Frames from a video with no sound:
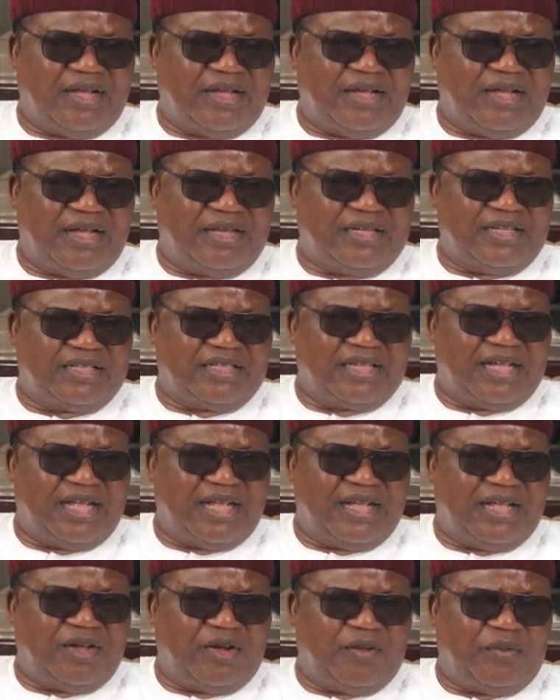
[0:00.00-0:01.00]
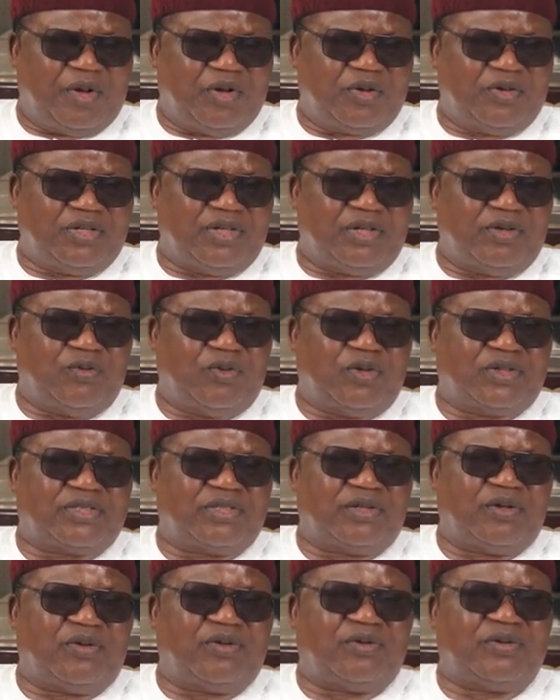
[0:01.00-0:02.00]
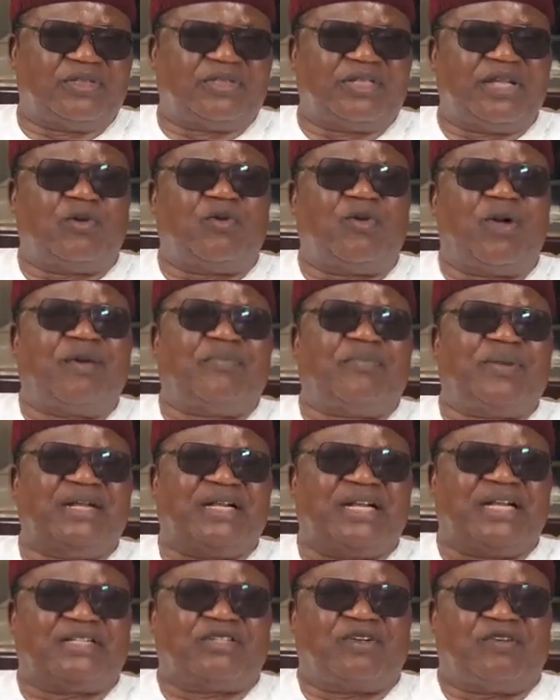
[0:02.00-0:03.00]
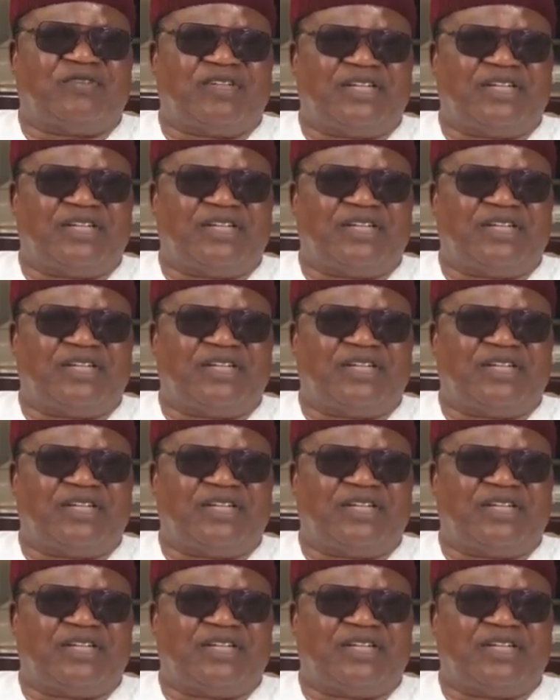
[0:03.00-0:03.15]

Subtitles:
this Omoru he said, go and bring letter of